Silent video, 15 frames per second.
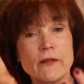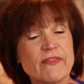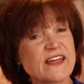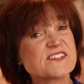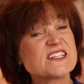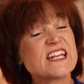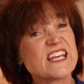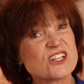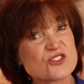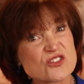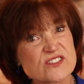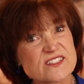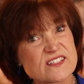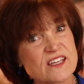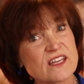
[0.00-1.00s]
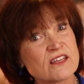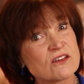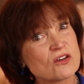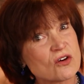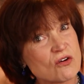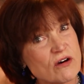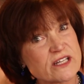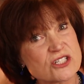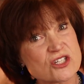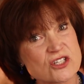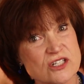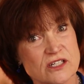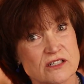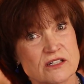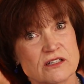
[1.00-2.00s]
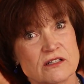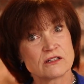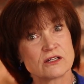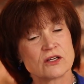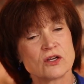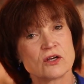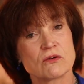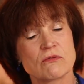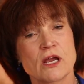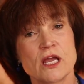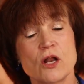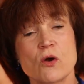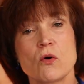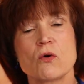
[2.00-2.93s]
That's an interesting question, right?